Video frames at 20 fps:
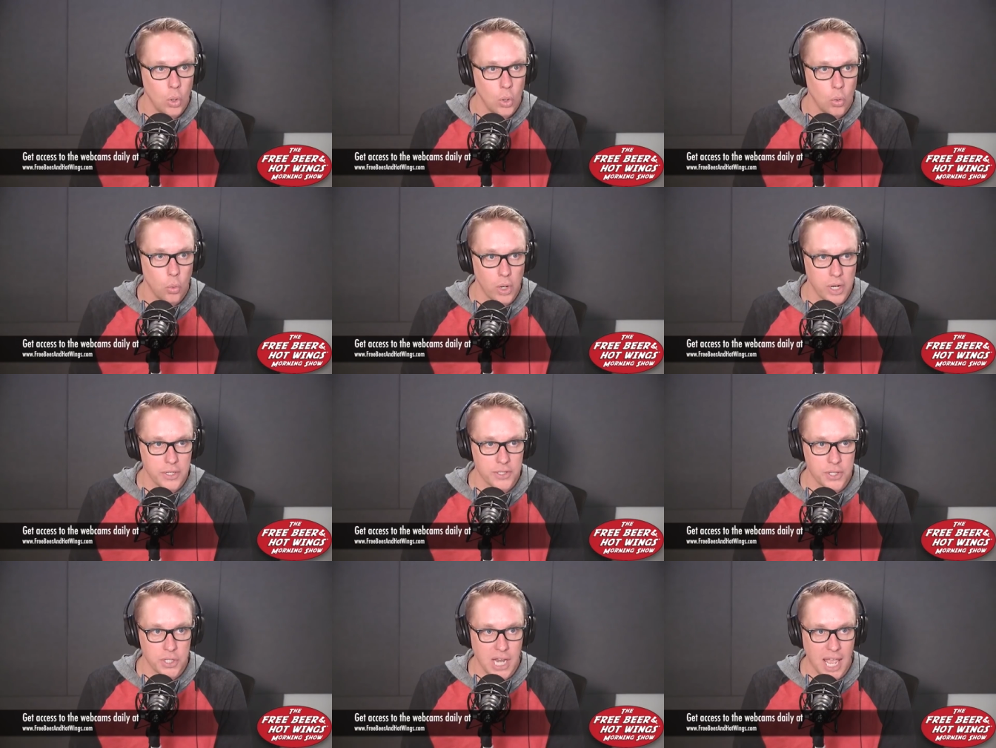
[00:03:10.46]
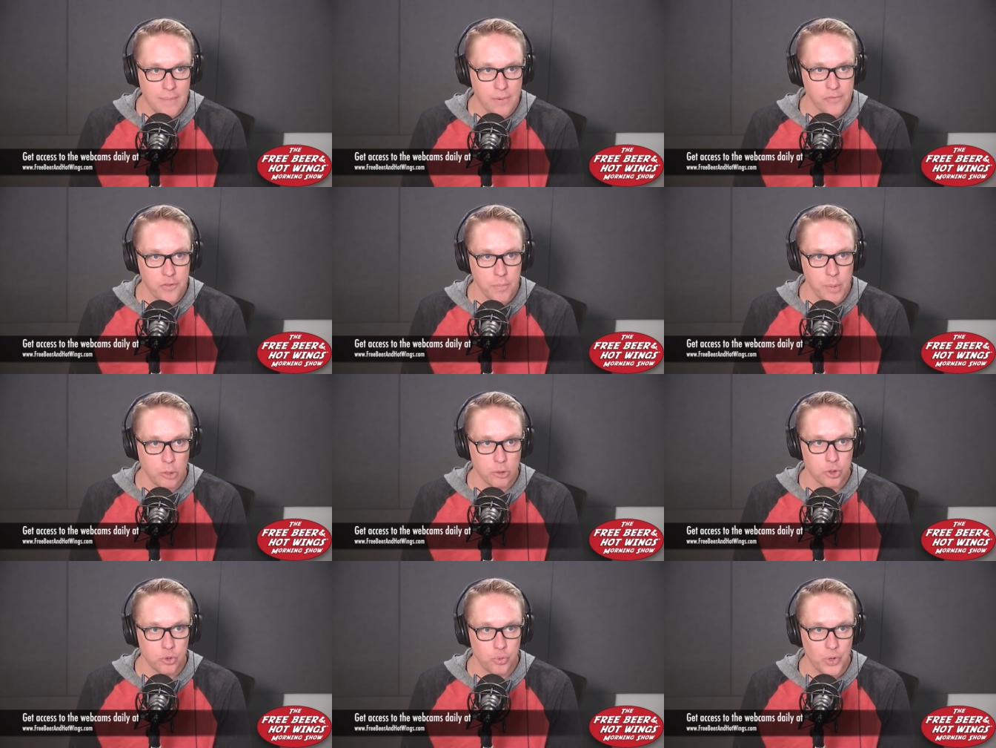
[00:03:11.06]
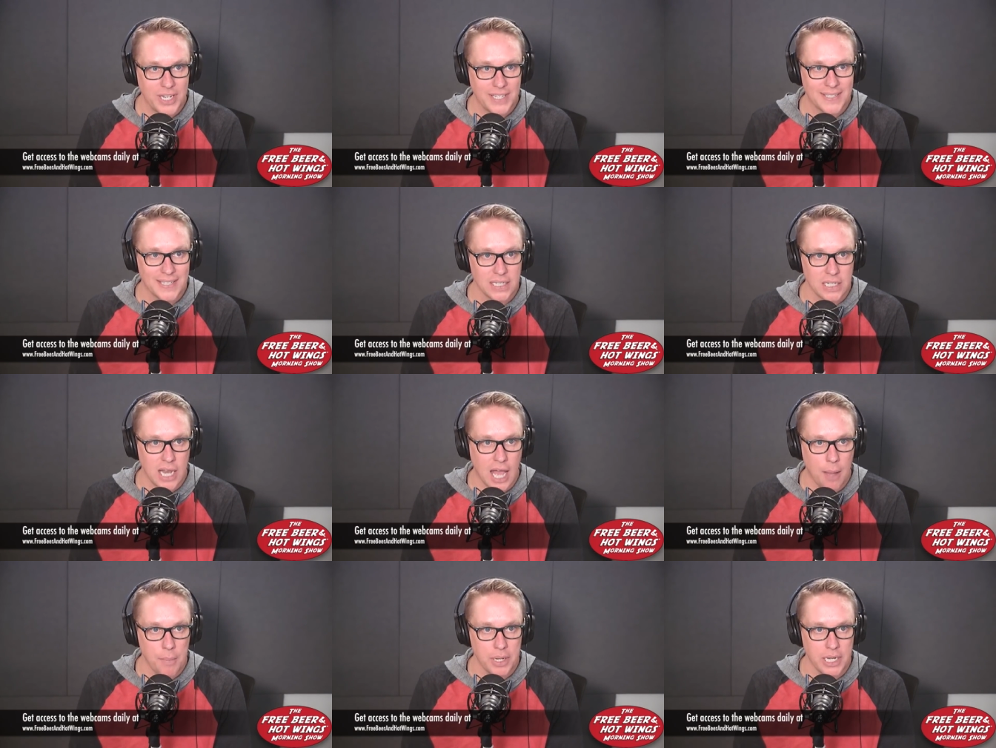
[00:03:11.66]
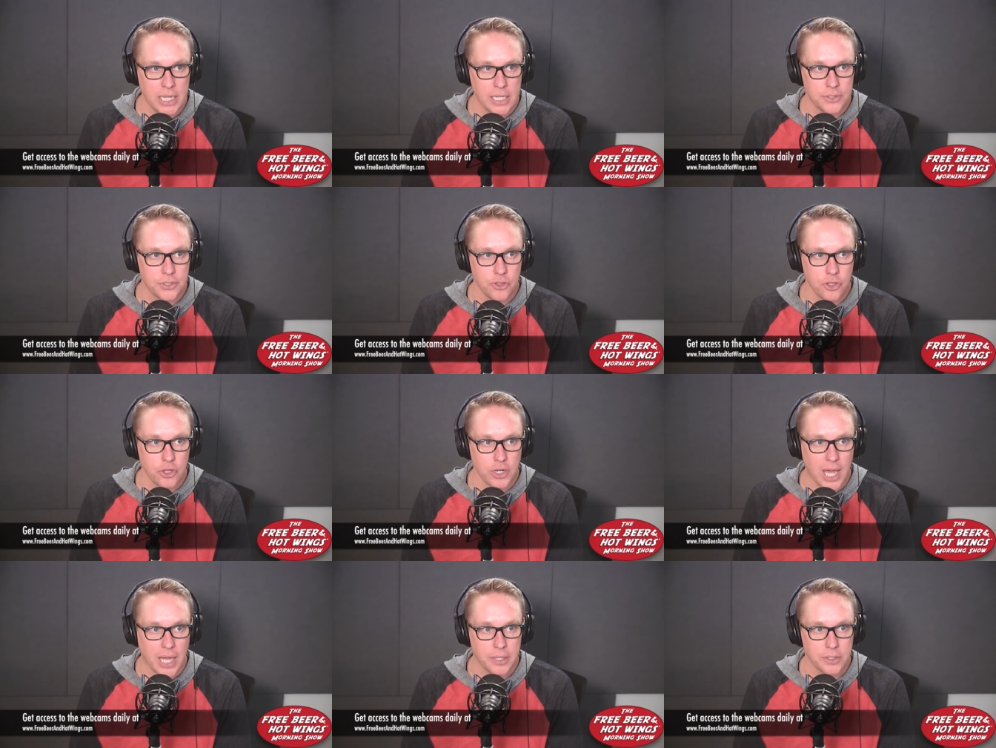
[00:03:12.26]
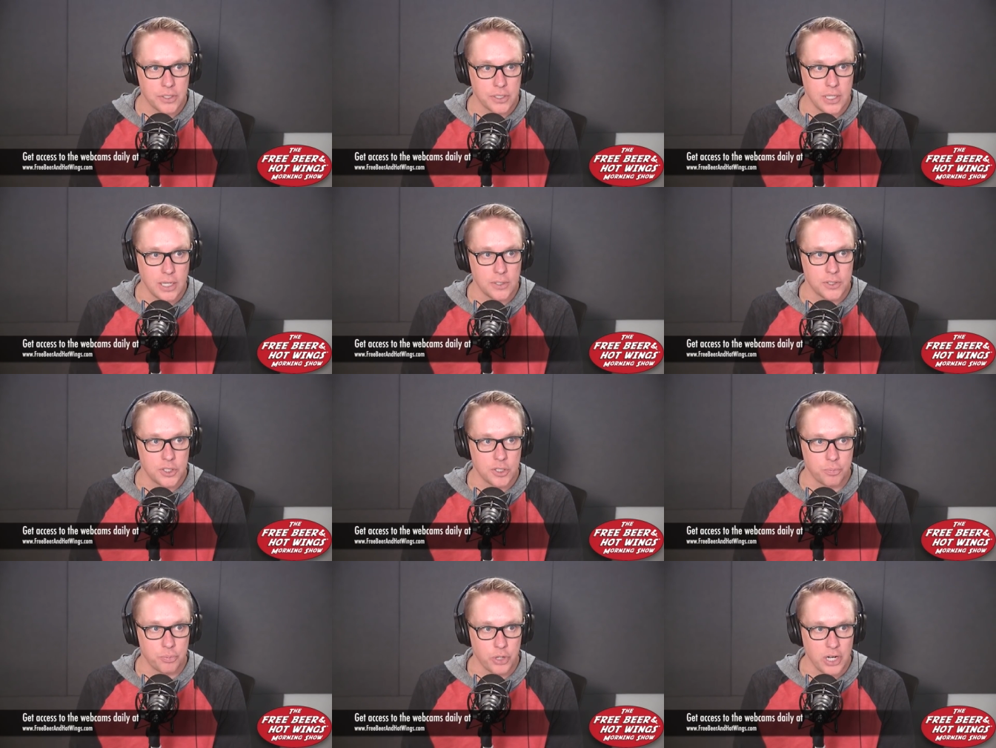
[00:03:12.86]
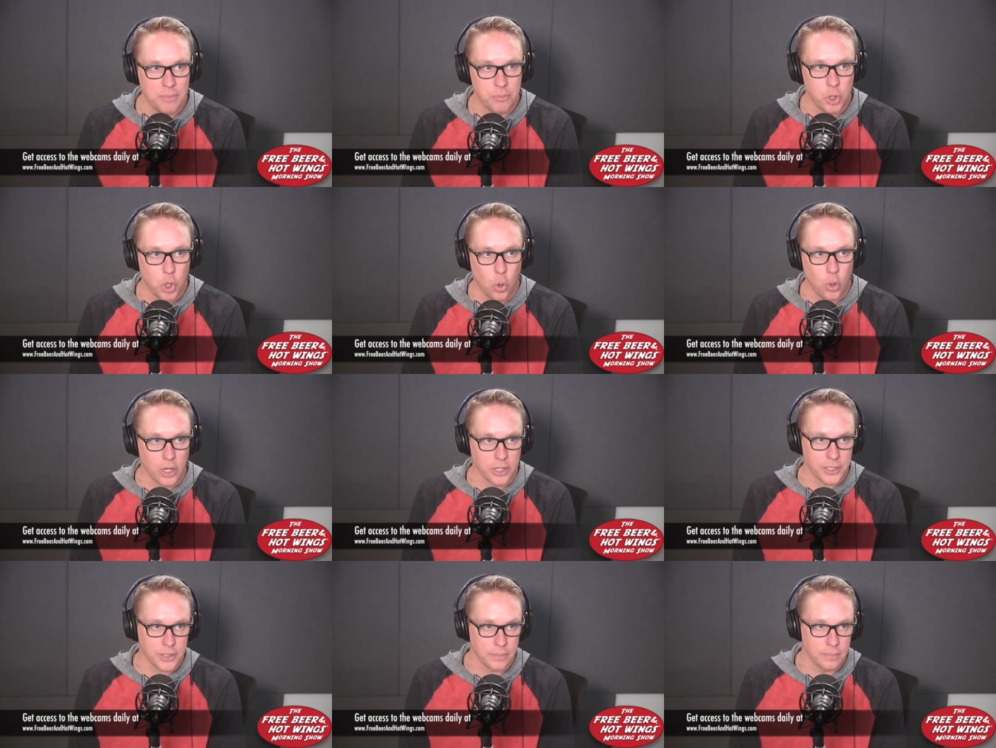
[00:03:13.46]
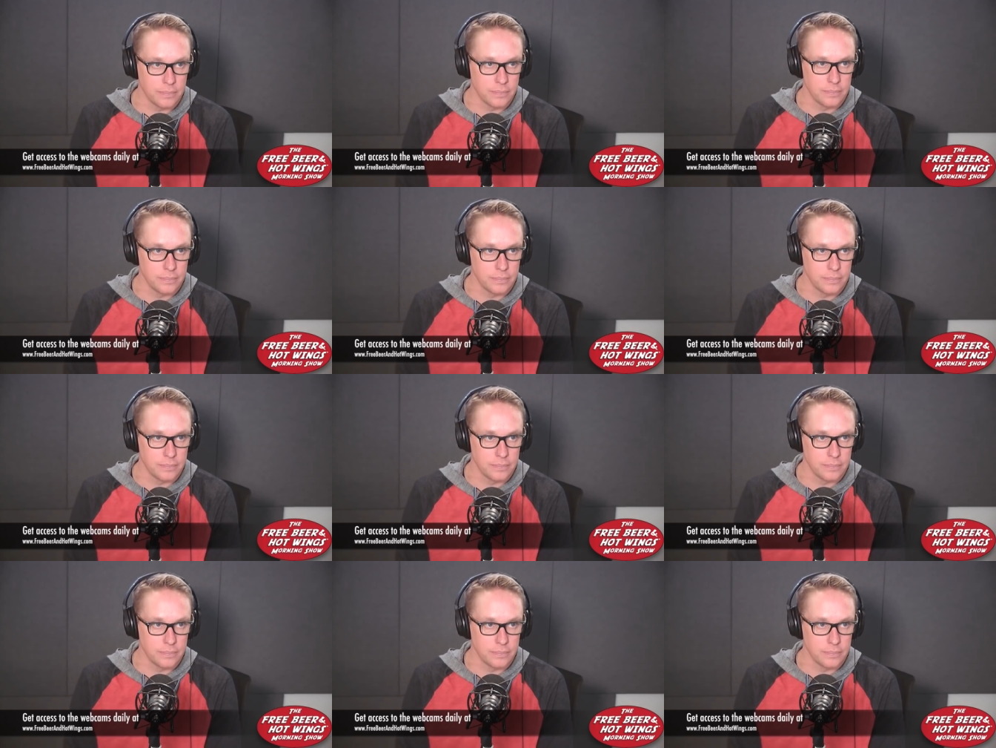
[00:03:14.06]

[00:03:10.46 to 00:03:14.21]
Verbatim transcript: What is the name of the most recent nominee to the United States Supreme Court?